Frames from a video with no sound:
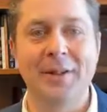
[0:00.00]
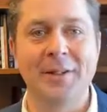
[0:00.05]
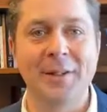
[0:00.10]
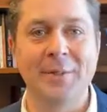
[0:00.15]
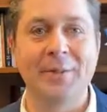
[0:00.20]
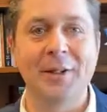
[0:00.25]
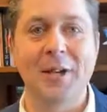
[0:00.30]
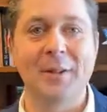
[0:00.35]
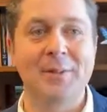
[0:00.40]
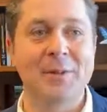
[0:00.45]

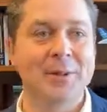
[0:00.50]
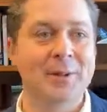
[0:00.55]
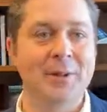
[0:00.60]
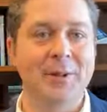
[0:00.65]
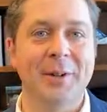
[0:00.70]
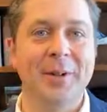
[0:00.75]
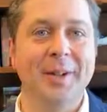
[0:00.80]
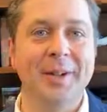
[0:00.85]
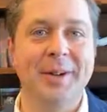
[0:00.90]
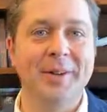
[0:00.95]
Sometimes
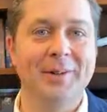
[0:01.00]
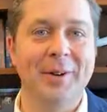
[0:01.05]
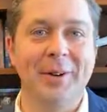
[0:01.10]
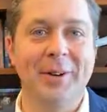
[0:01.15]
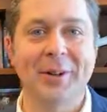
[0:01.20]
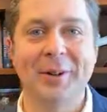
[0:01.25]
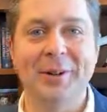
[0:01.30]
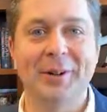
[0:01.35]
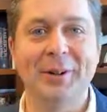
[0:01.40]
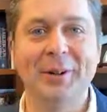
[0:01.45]
they're very
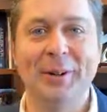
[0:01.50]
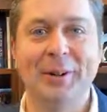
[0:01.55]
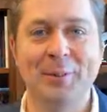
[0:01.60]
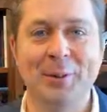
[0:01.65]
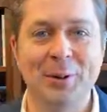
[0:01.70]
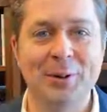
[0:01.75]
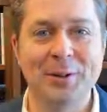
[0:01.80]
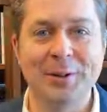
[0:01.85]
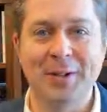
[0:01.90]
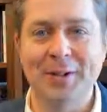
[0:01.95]
clearly
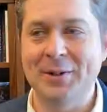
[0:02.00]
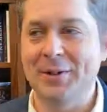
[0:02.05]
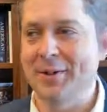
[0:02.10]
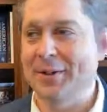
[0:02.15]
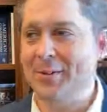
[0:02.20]
protesters.